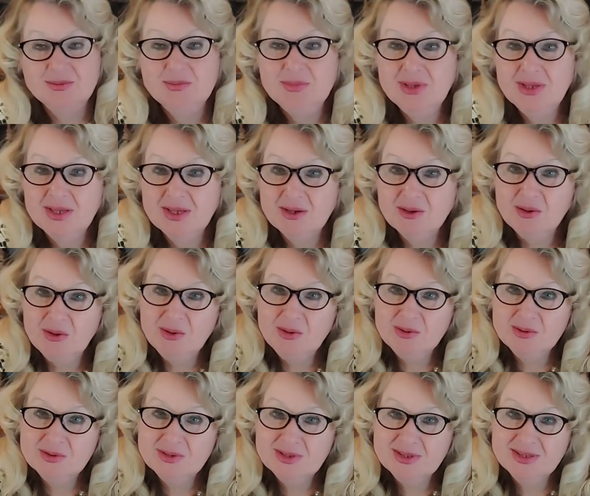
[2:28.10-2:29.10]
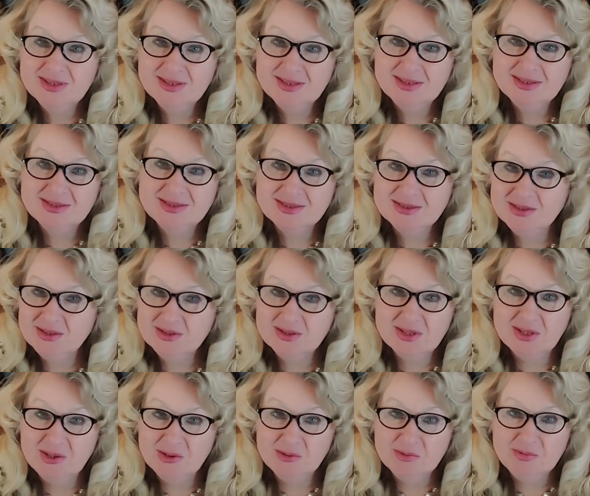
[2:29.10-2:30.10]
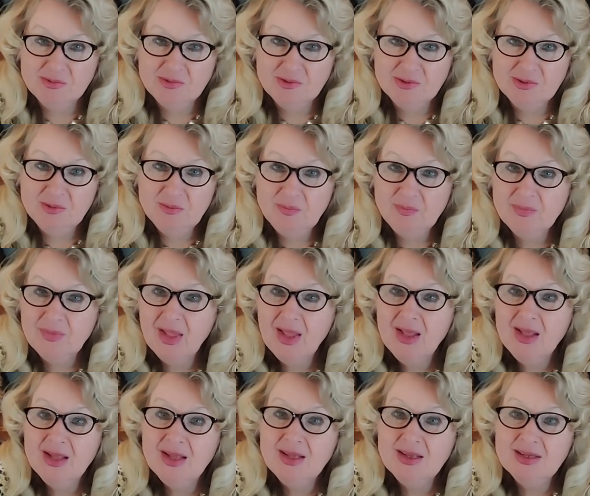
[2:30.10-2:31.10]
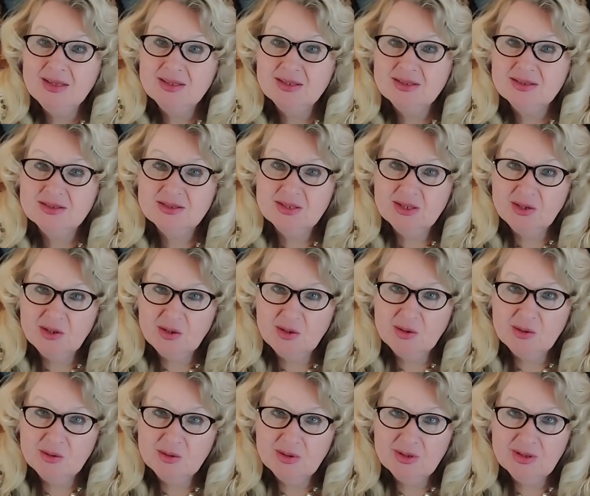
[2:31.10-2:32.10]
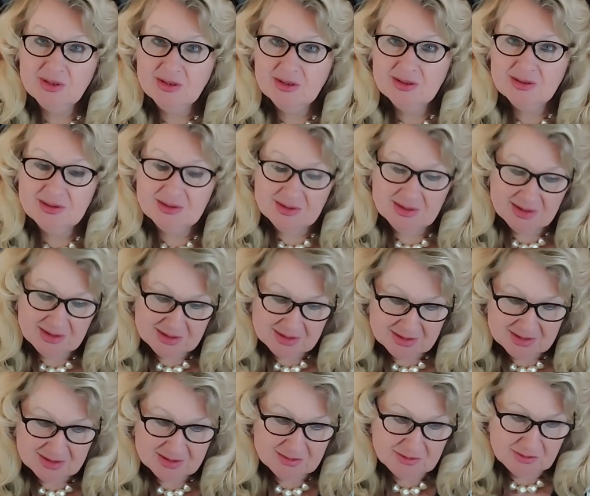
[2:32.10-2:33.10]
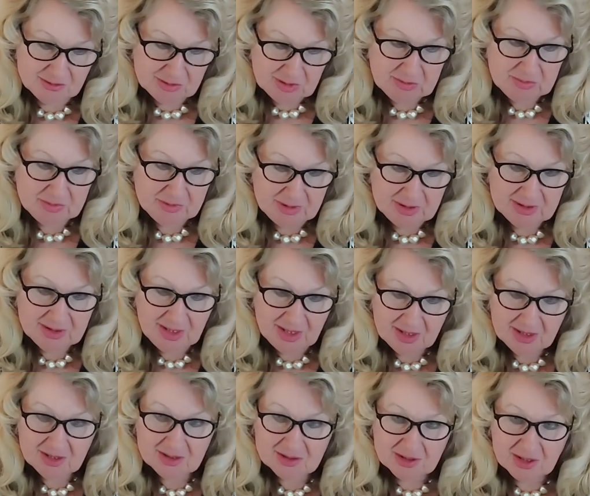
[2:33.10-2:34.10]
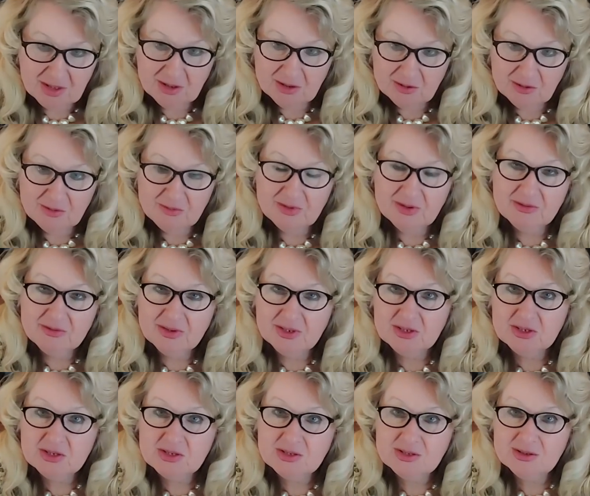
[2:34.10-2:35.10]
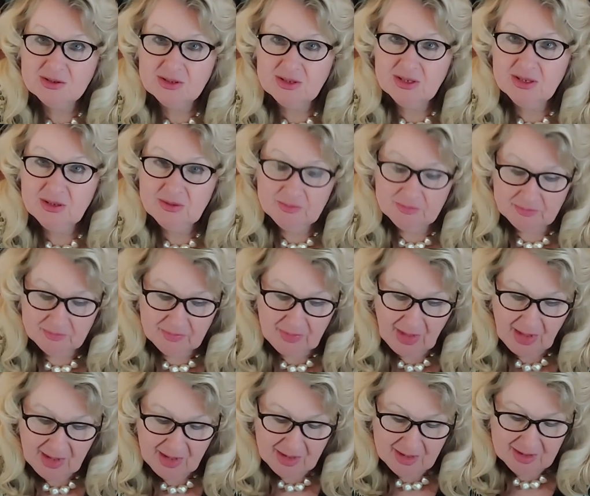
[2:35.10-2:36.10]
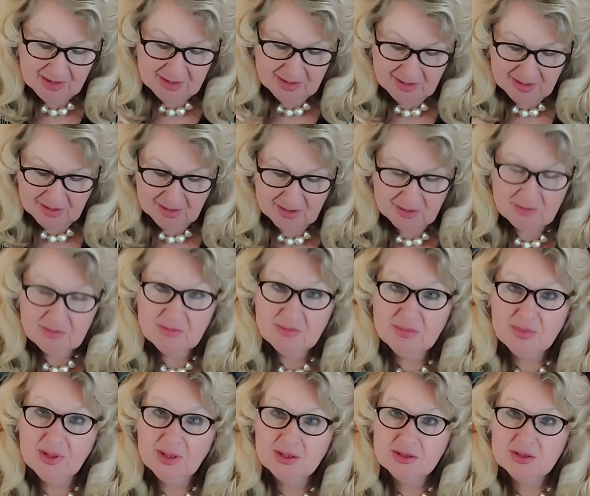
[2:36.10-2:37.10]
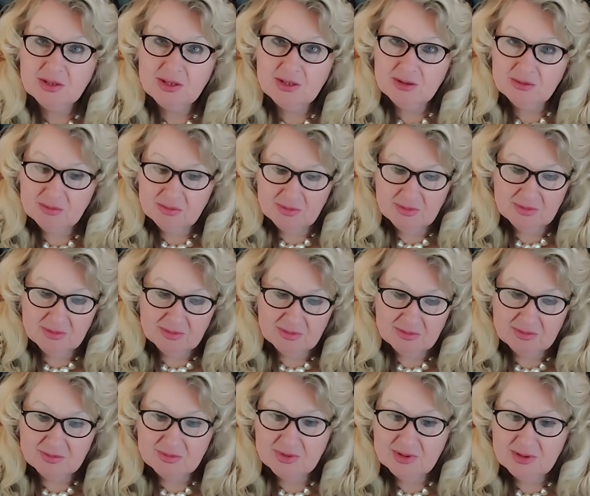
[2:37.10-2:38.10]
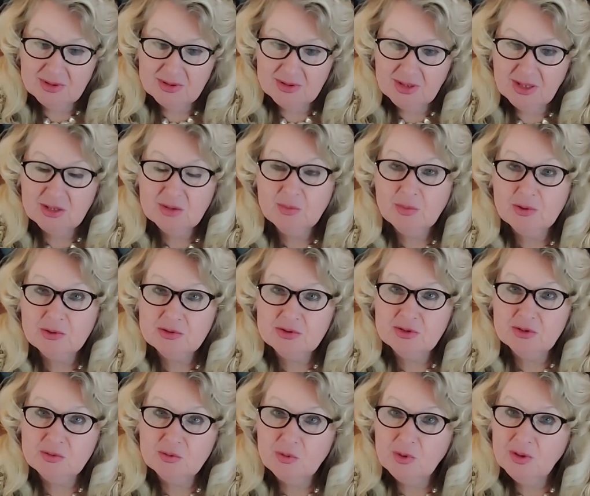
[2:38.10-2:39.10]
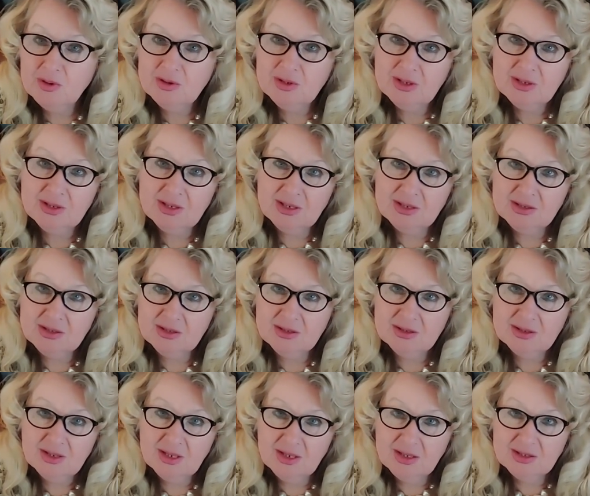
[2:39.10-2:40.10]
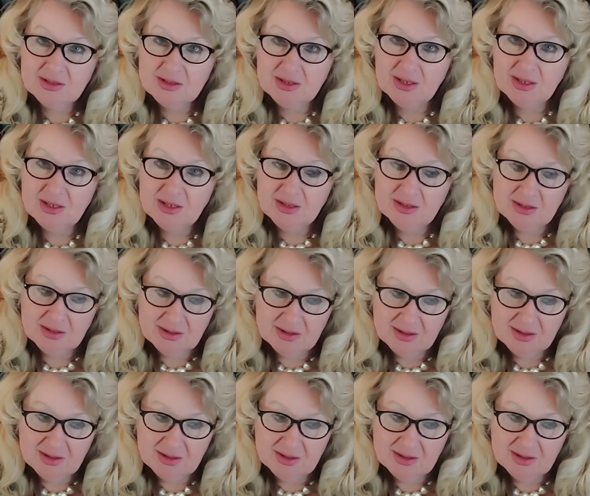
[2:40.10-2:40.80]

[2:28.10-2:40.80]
being old it's not helpful so uh, this will be taken care of eventually but uh, that person won and I didn't had the